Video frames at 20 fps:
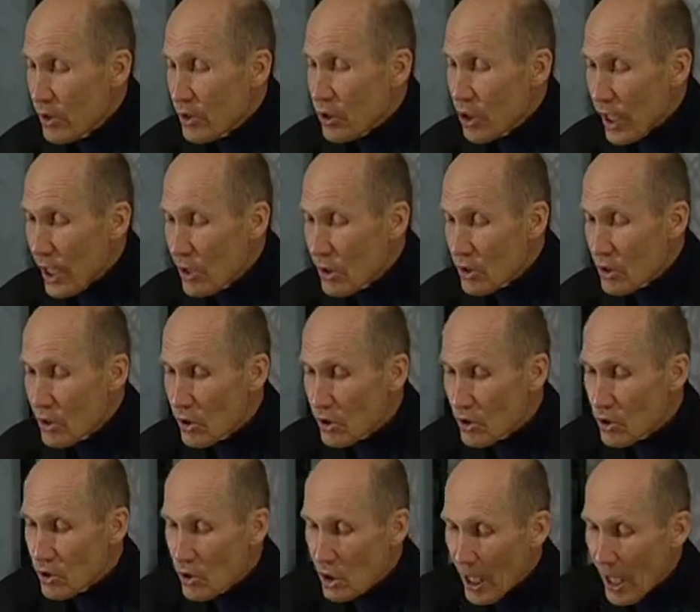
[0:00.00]

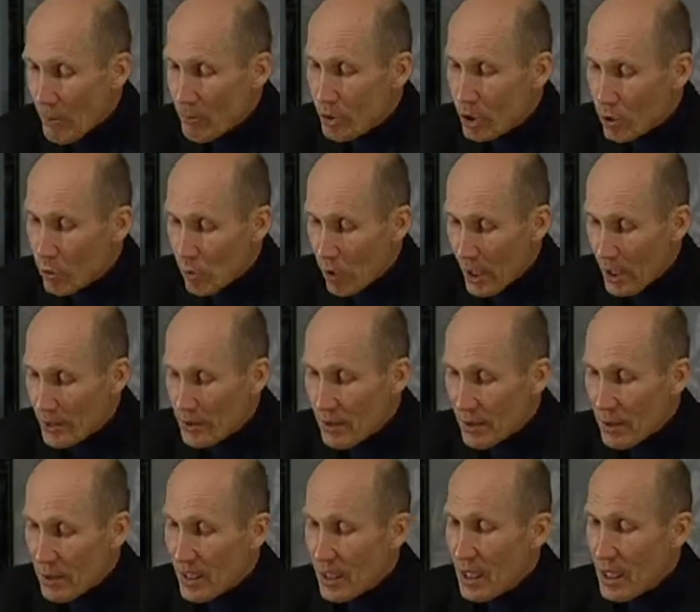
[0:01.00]
Genesis chapter 1.
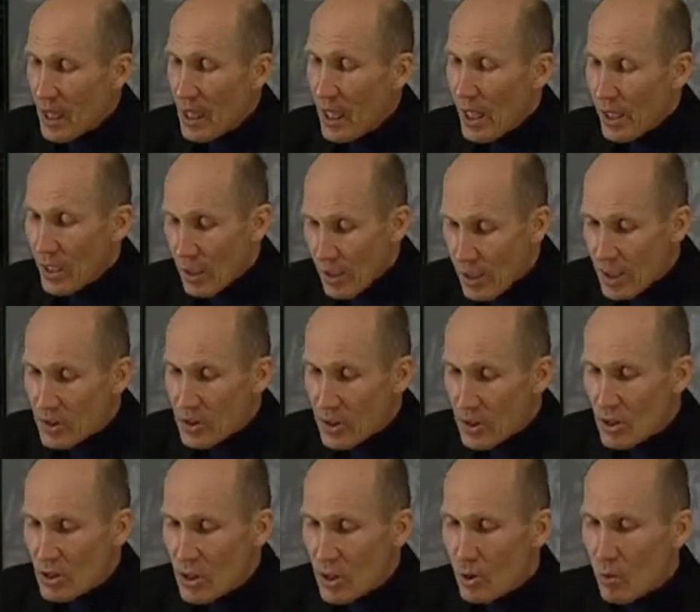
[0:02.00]

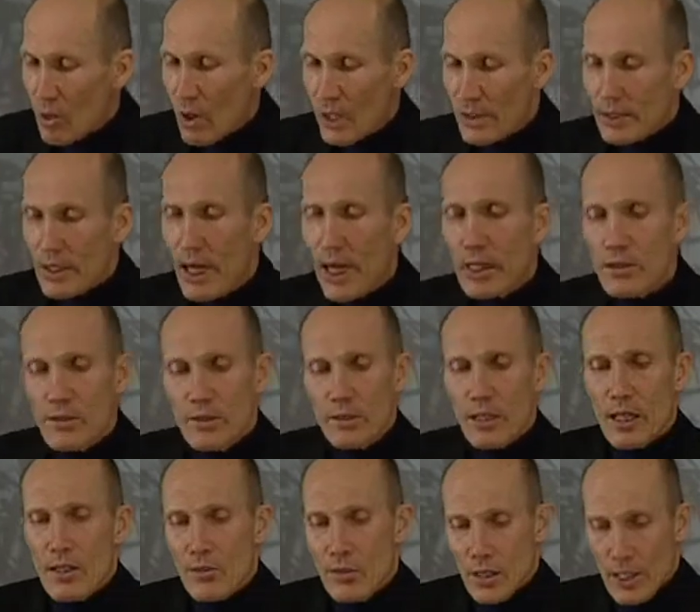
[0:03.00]
Listen to what God
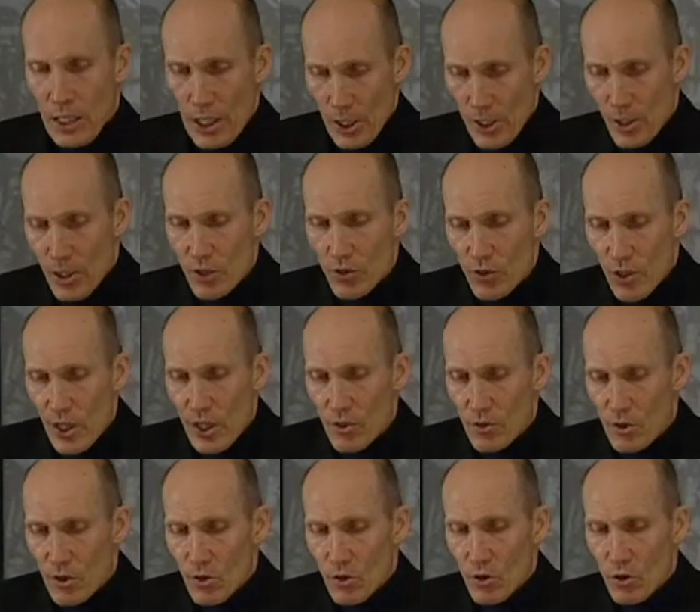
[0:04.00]
says here in
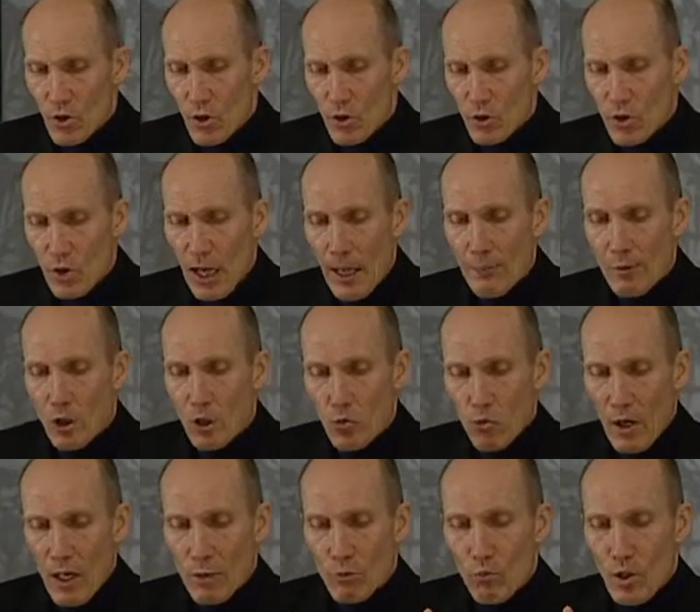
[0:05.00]
Genesis chapter
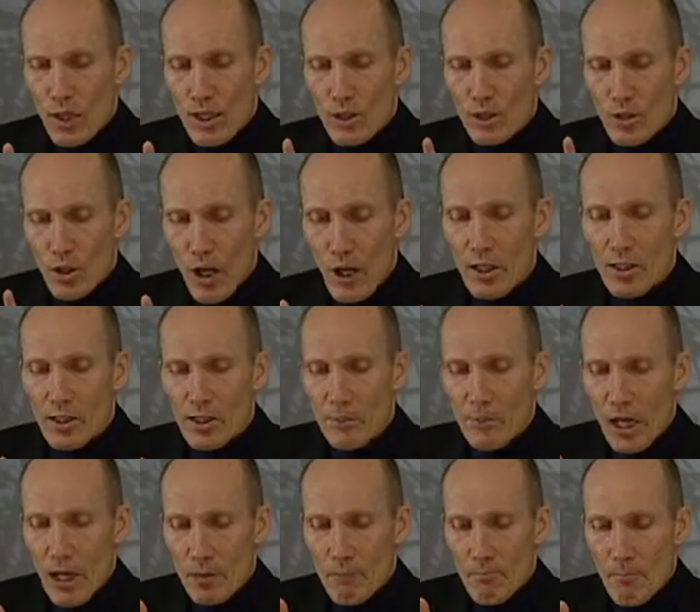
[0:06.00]
1 when it talks
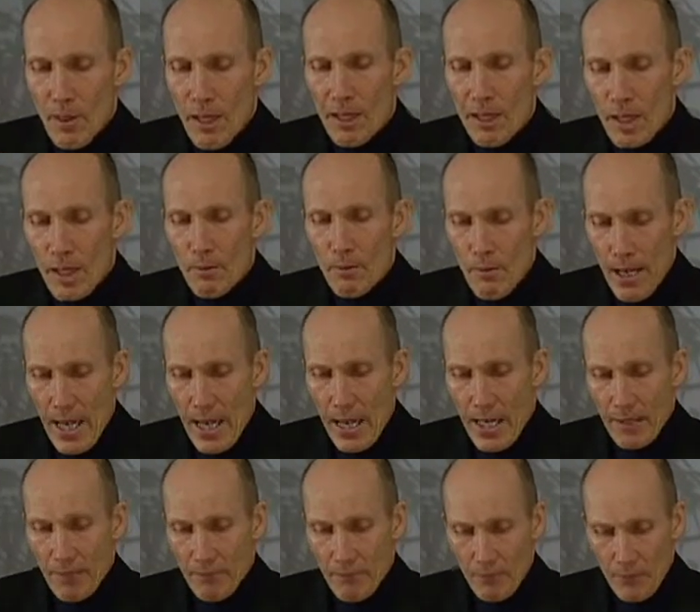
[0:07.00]
about making
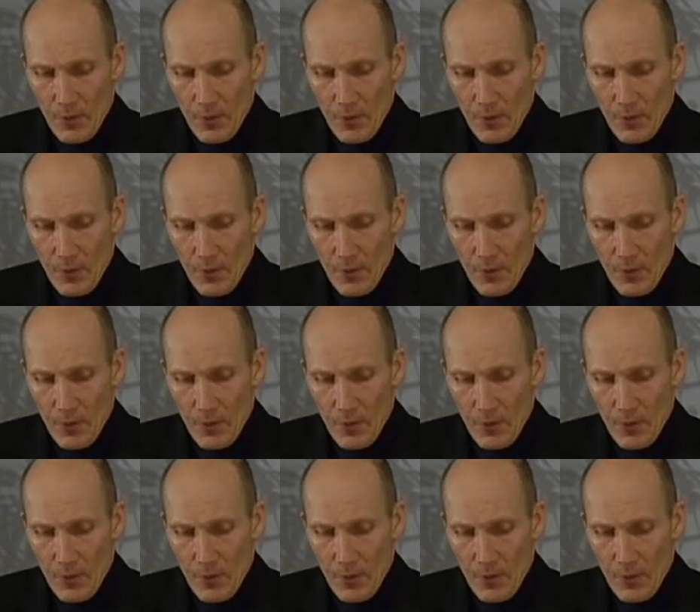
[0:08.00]
man.